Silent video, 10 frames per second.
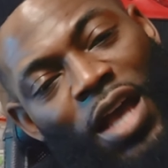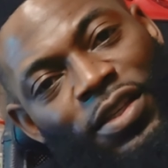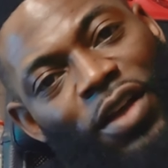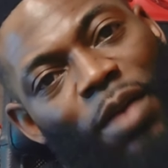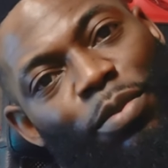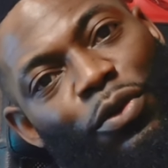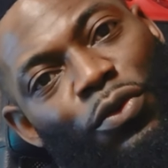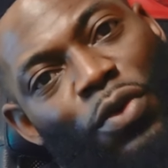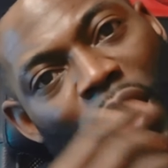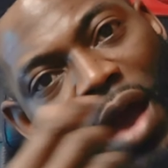sky
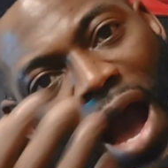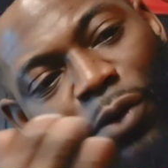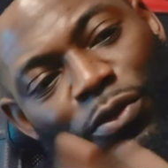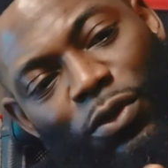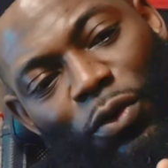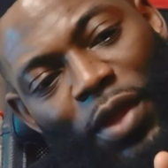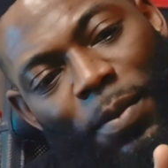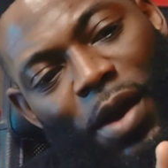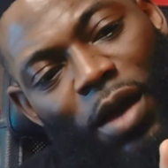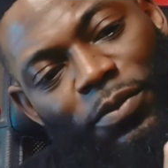blue outsole that
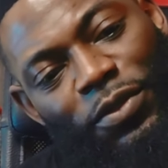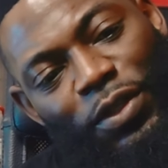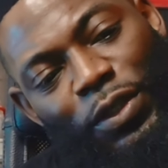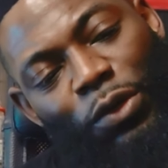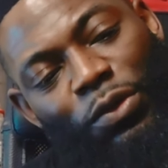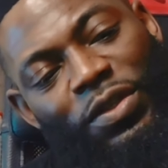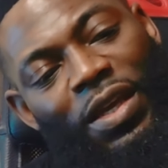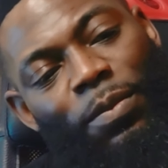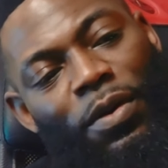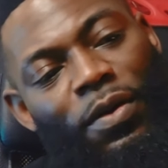becomes the toe
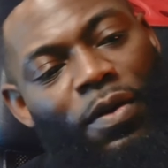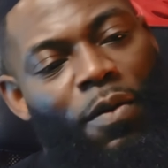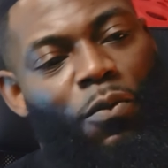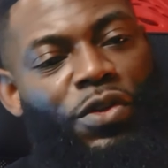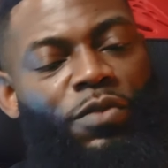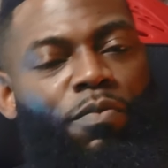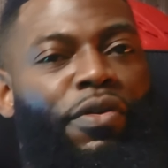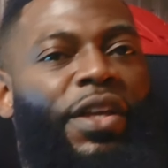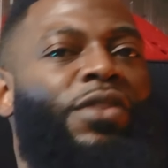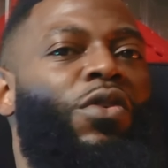tip, which
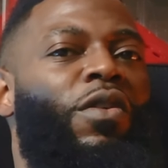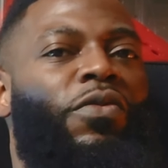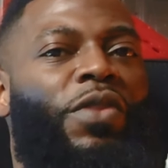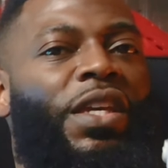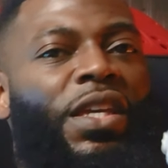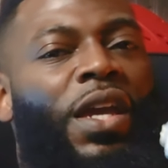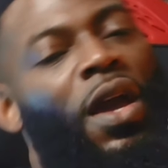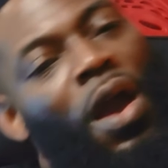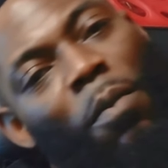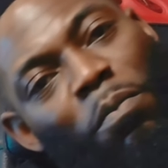breaks off the
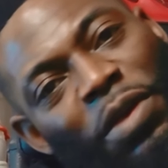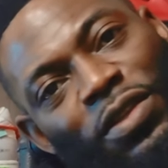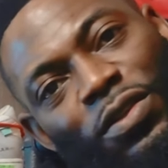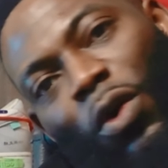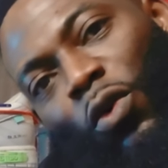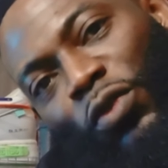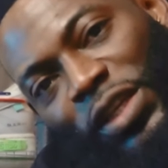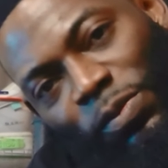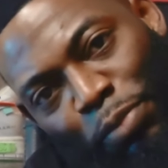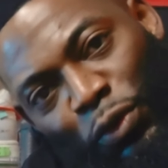midsole,
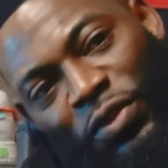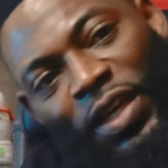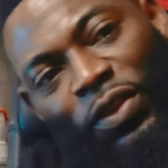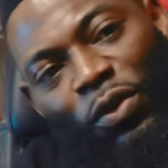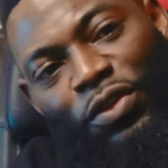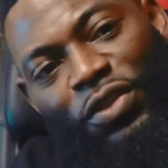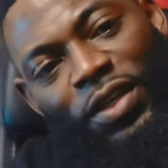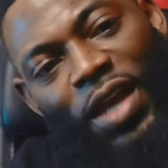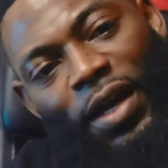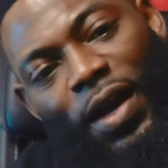the boost
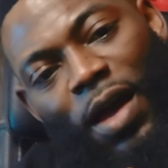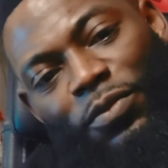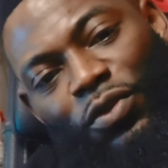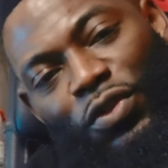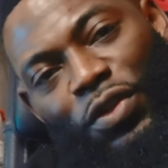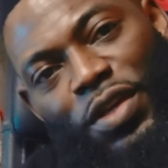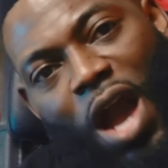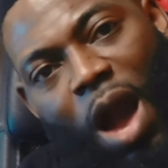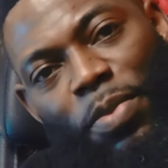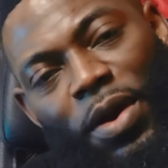technology, and comes to the
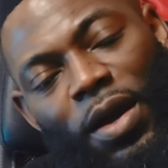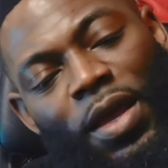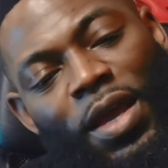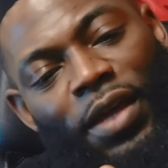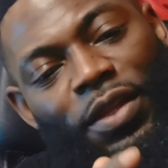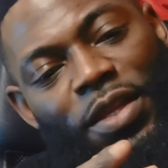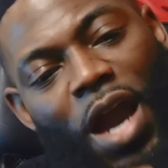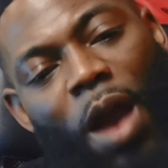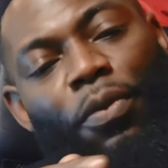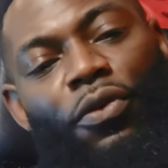upper. And then the
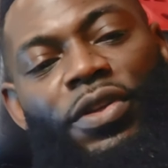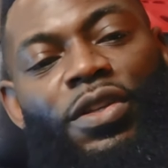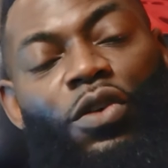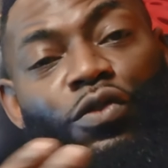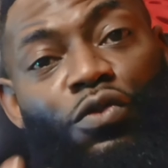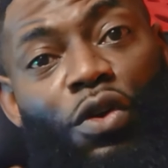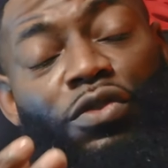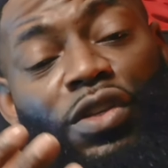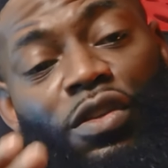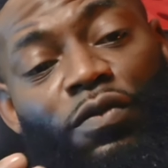upper itself, you
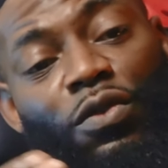notice if